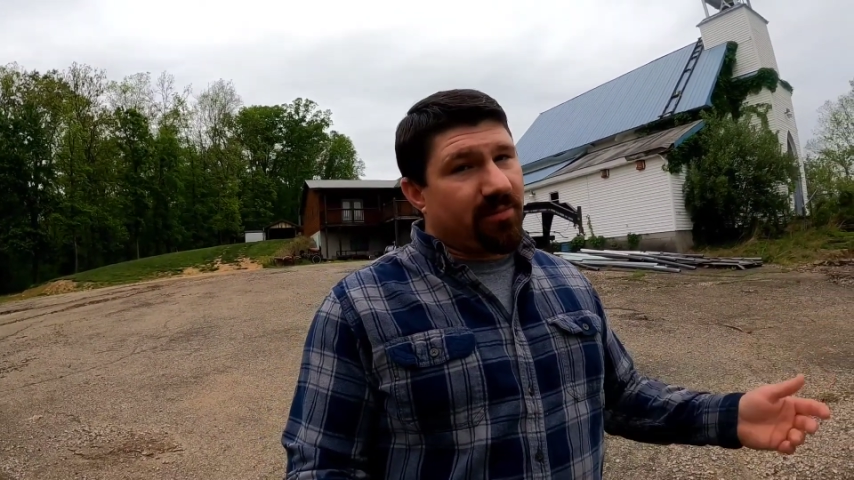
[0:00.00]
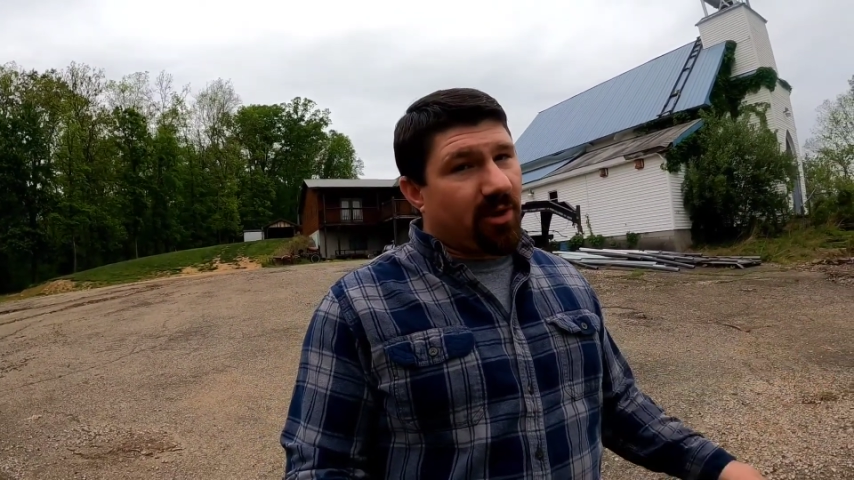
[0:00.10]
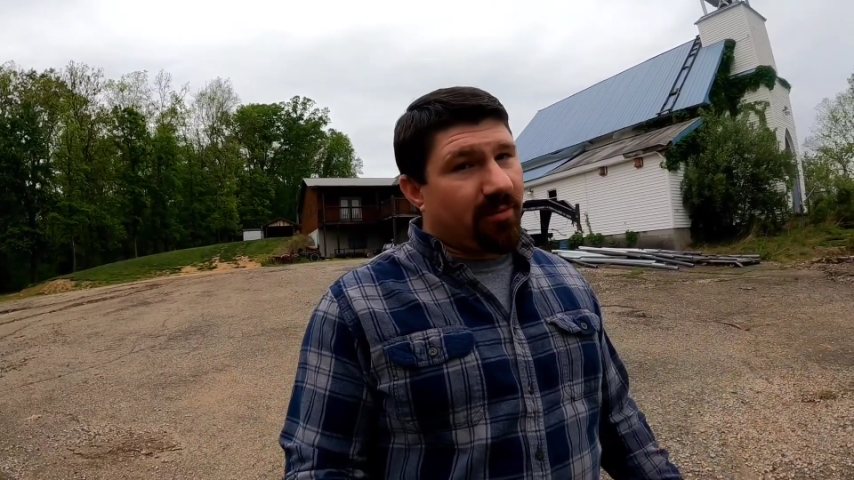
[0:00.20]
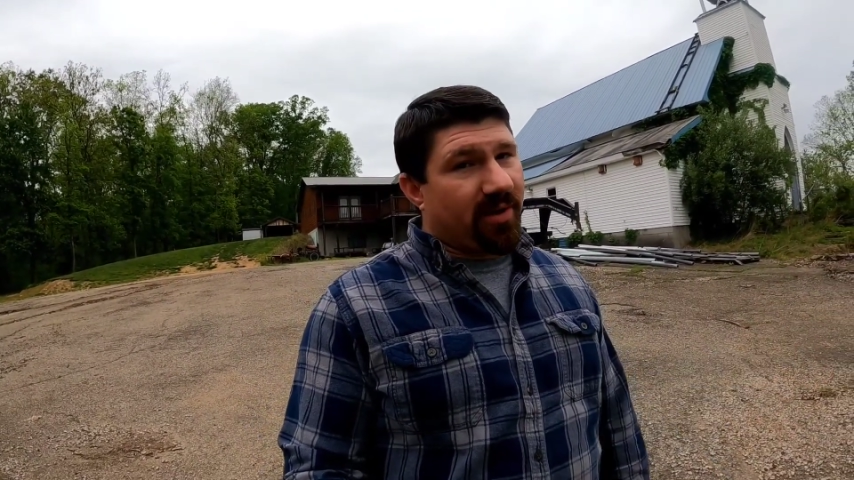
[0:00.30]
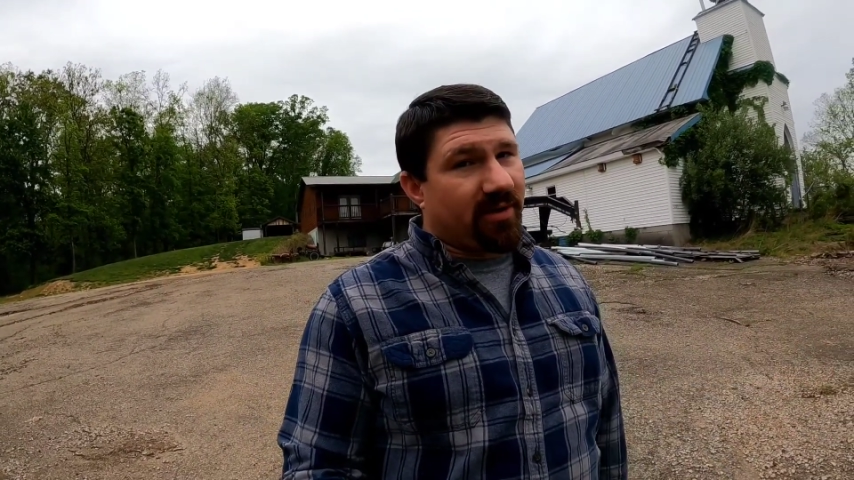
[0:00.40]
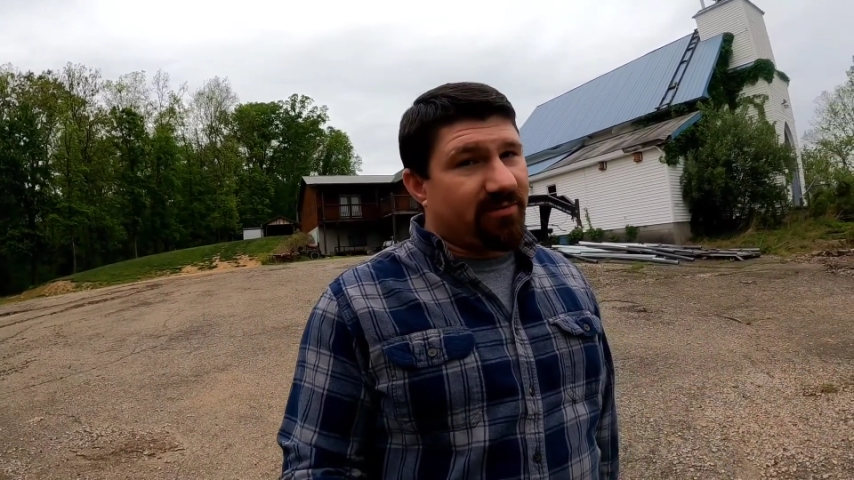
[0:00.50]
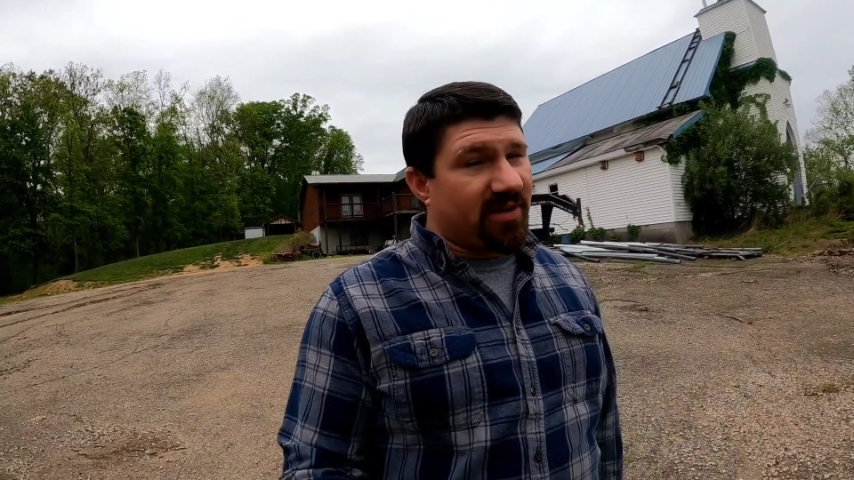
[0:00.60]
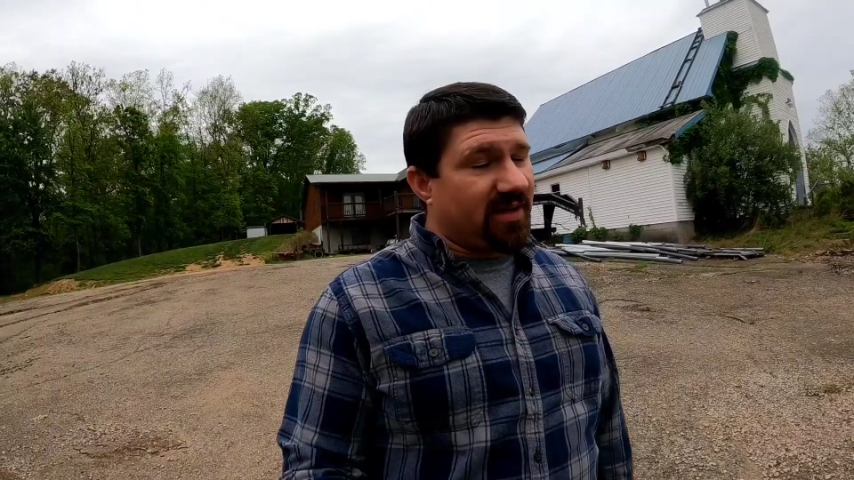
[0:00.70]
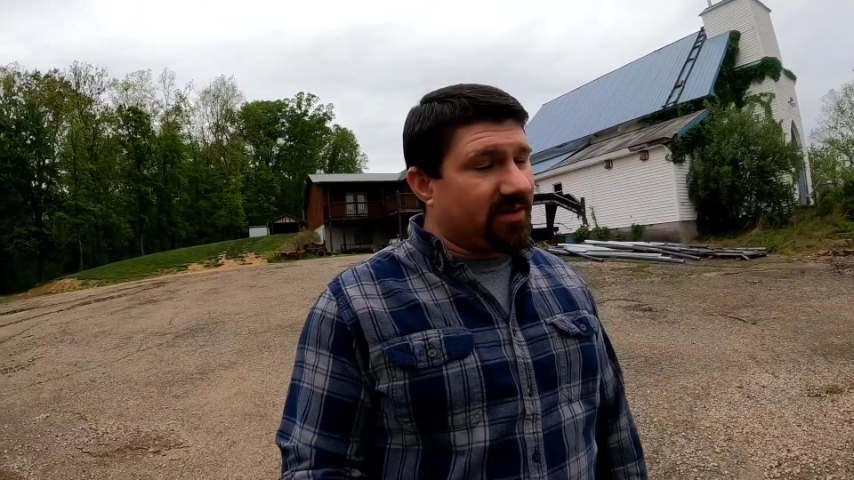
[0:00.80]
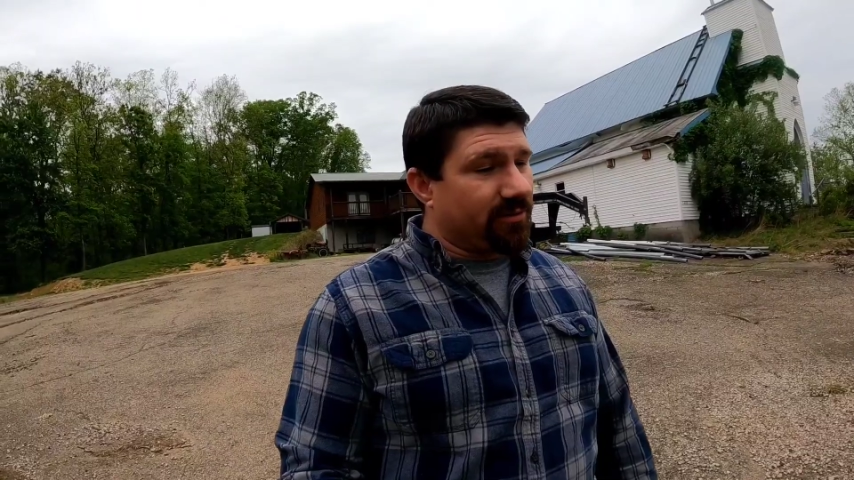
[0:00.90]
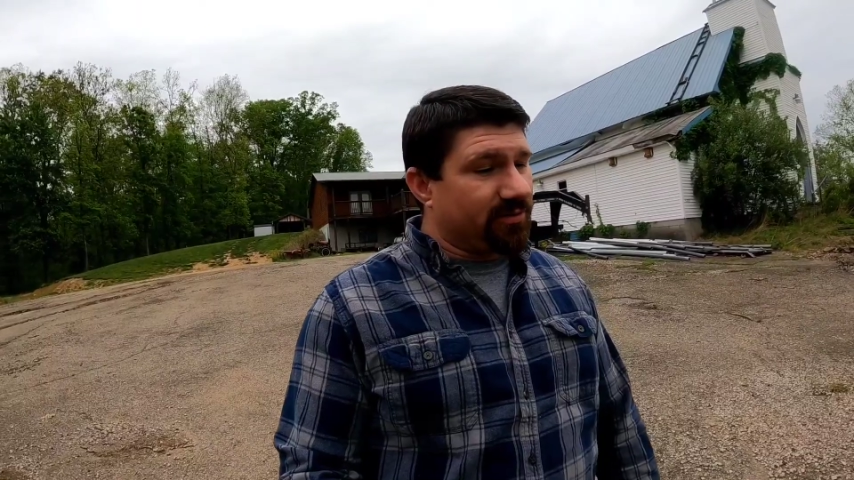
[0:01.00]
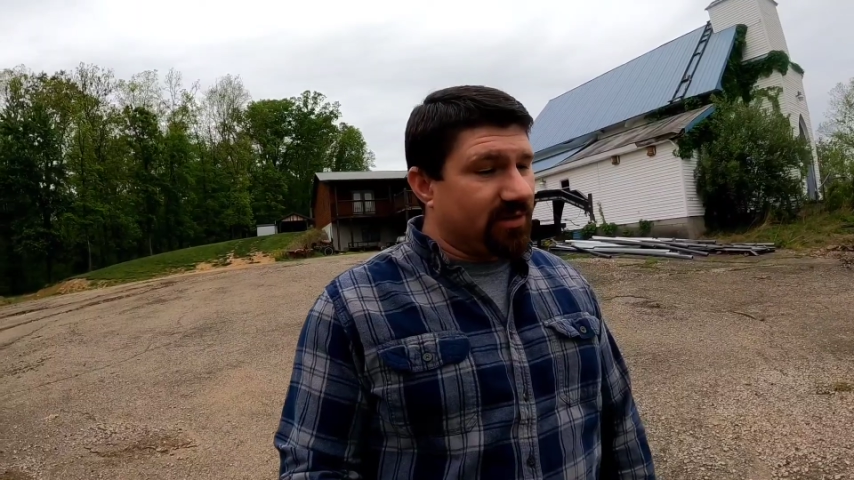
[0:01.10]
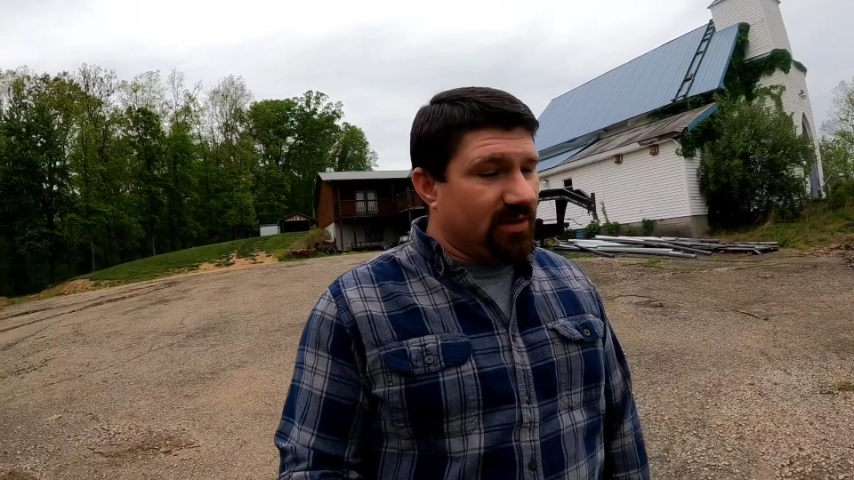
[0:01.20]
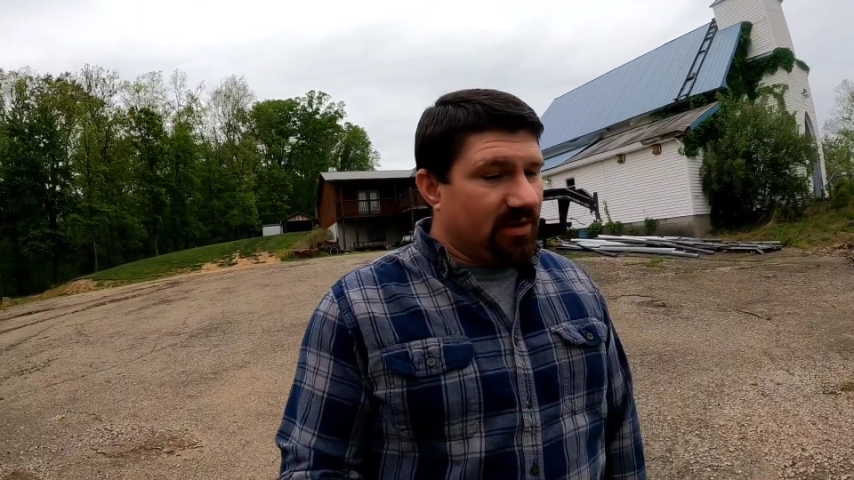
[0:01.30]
borrow money on vehicles.